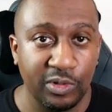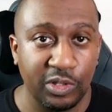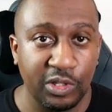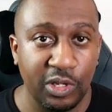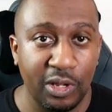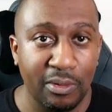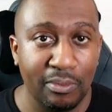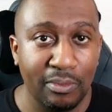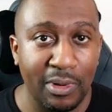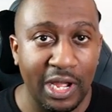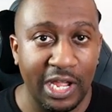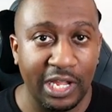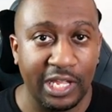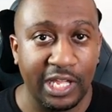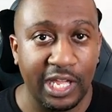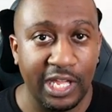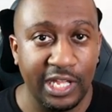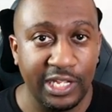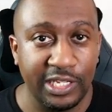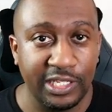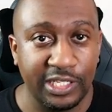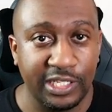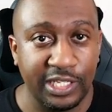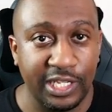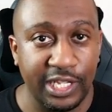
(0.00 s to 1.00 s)
So in my
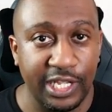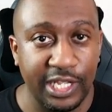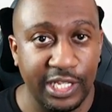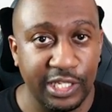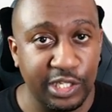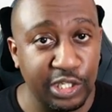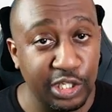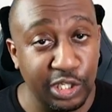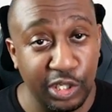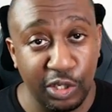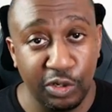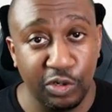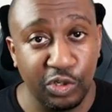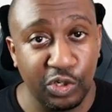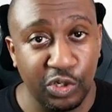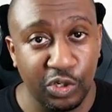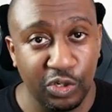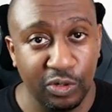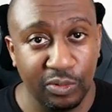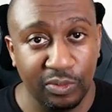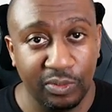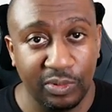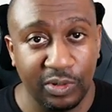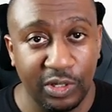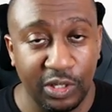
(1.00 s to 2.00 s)
case, it's
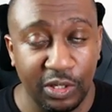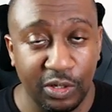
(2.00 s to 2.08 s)
YouTube.